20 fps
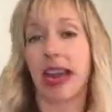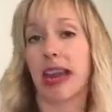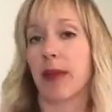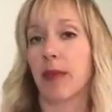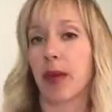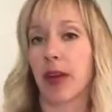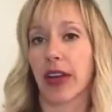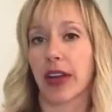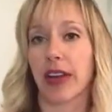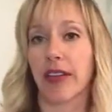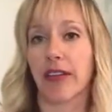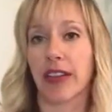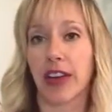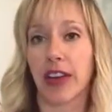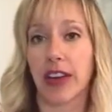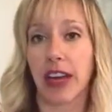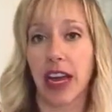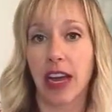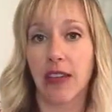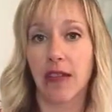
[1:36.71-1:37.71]
And I'm wearing a
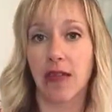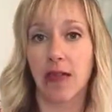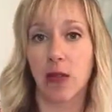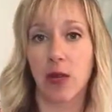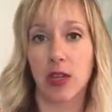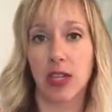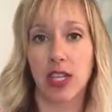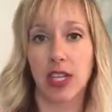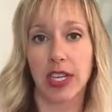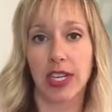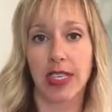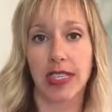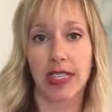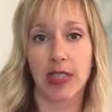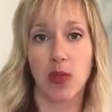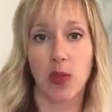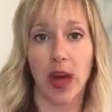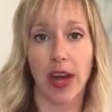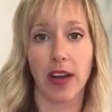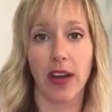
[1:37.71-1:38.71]
very unfortunate
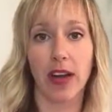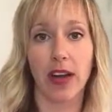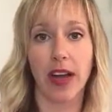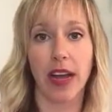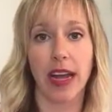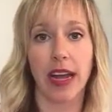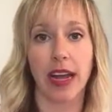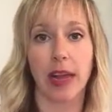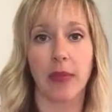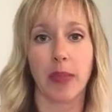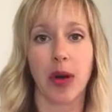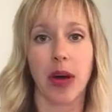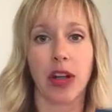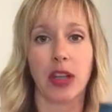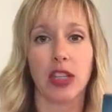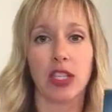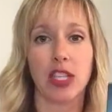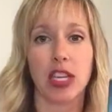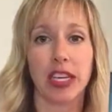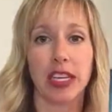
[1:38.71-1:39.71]
sweater and I
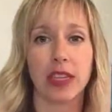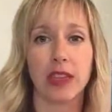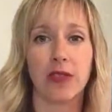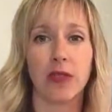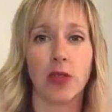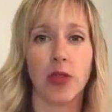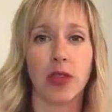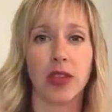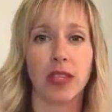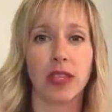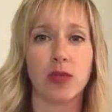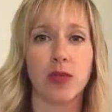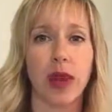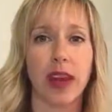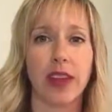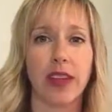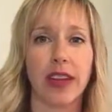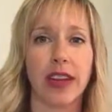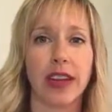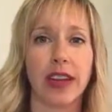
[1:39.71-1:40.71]
apologize for the
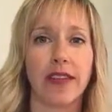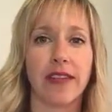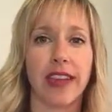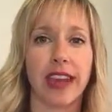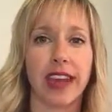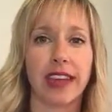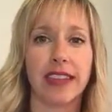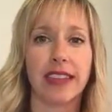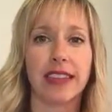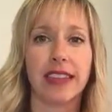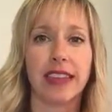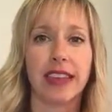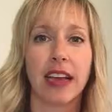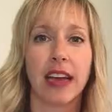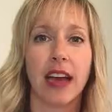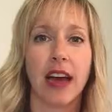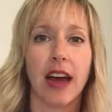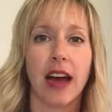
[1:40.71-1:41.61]
sweater in advance.